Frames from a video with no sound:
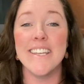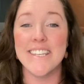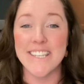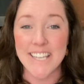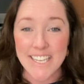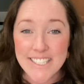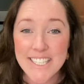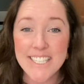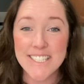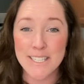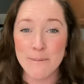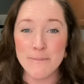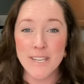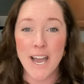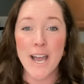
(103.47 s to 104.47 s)
Does it
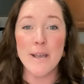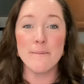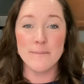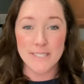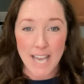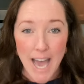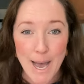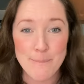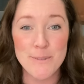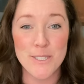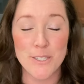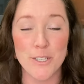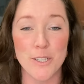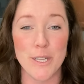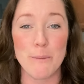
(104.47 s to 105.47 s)
sometimes?
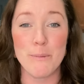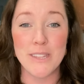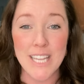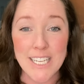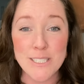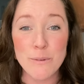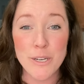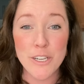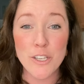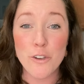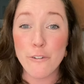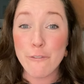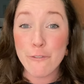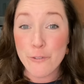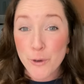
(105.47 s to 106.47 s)
Absolutely. But that's where you're
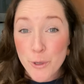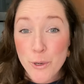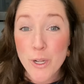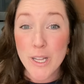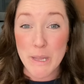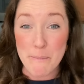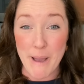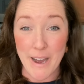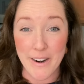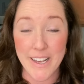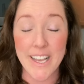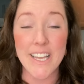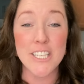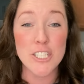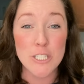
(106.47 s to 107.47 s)
frugal about
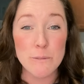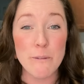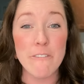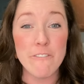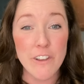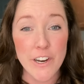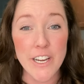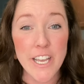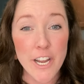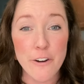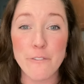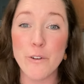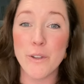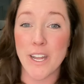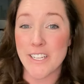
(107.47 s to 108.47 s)
it and just be very
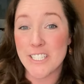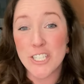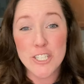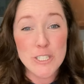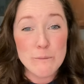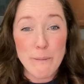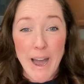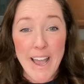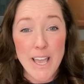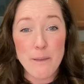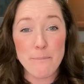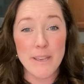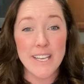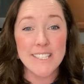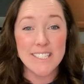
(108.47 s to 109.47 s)
careful not to just buy it
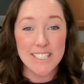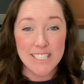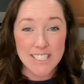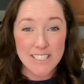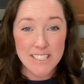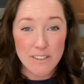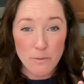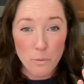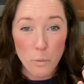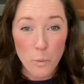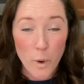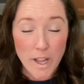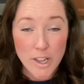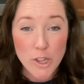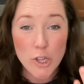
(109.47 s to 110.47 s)
because it's
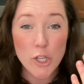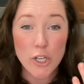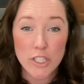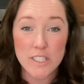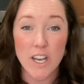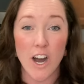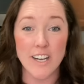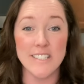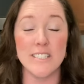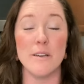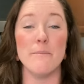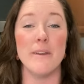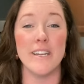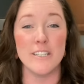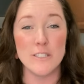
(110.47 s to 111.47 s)
what looks
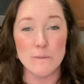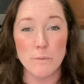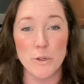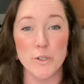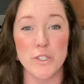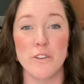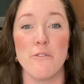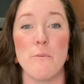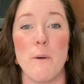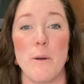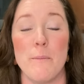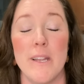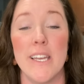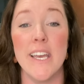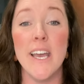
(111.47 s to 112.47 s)
awesome in a splurge of a
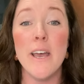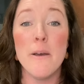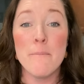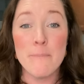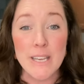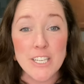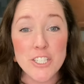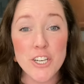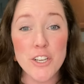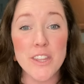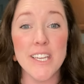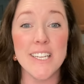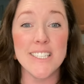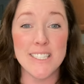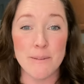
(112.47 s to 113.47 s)
moment. Make sure
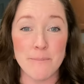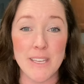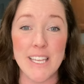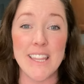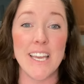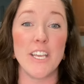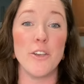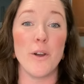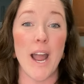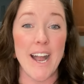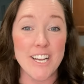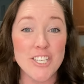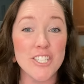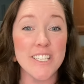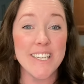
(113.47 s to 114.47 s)
that it's something that you're
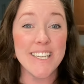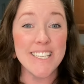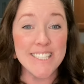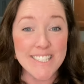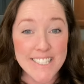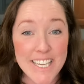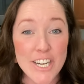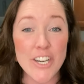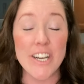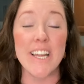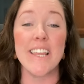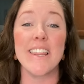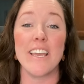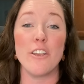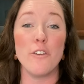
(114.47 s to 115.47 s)
actually
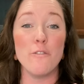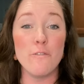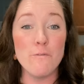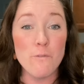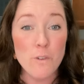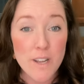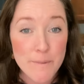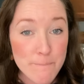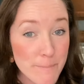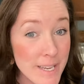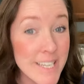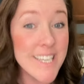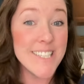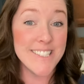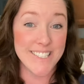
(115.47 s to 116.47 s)
considering that you've
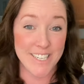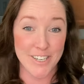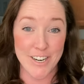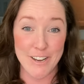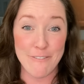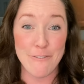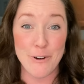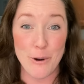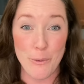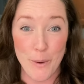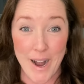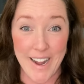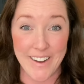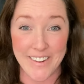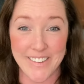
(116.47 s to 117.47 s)
been considering for a
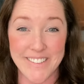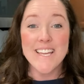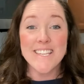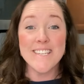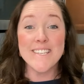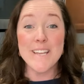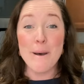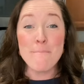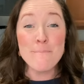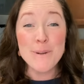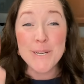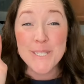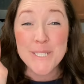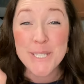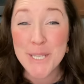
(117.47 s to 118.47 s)
while.
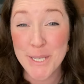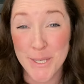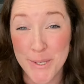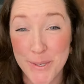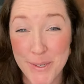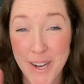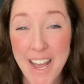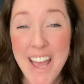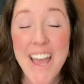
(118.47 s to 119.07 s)
Number two,